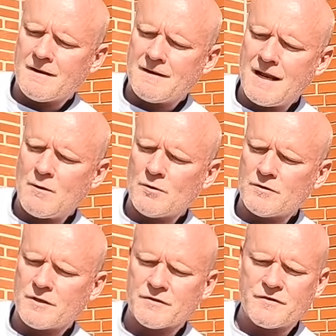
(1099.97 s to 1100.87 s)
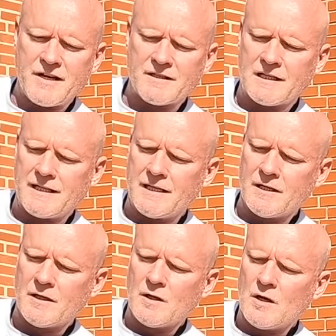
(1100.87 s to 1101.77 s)
now just gently
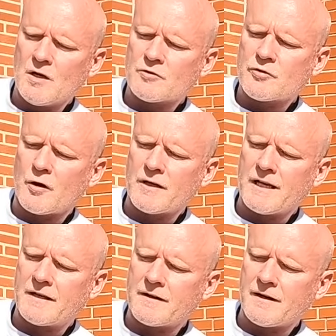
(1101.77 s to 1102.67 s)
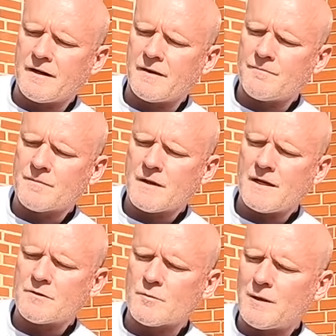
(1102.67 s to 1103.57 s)
turning it
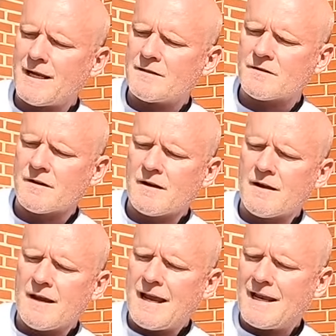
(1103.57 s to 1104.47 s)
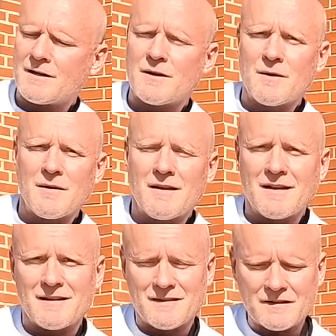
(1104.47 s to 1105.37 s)
into place, and
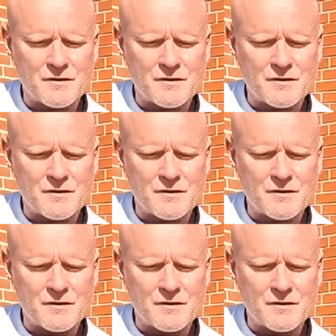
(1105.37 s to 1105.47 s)
this